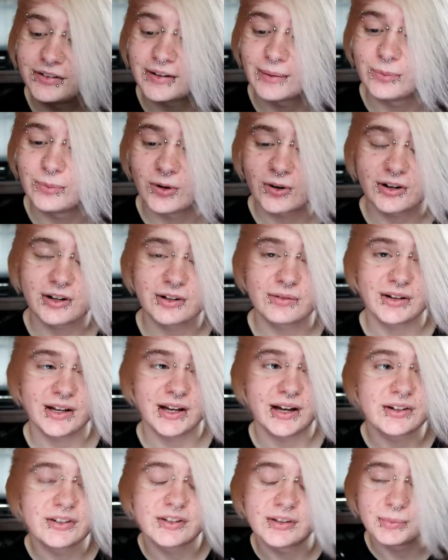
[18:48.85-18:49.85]
I'm not going to
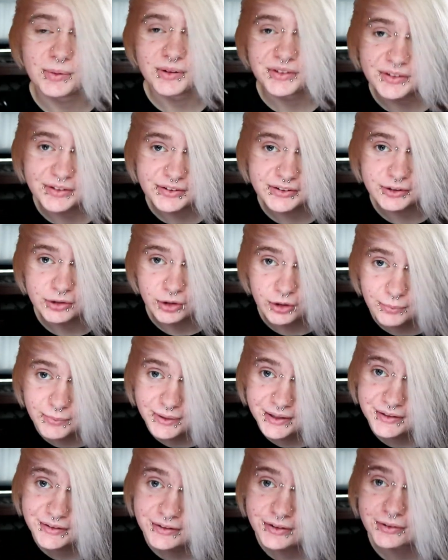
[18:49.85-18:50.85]
react to the ones that are still on my
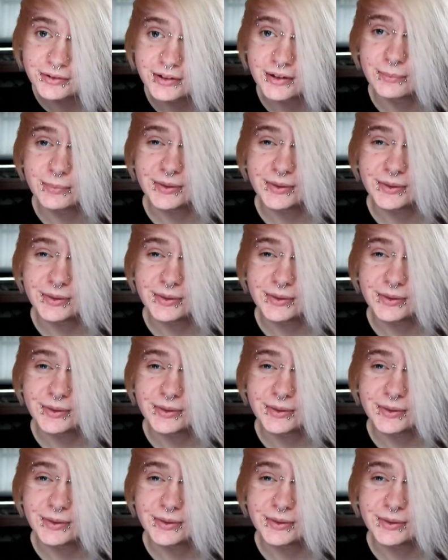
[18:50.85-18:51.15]
Instagram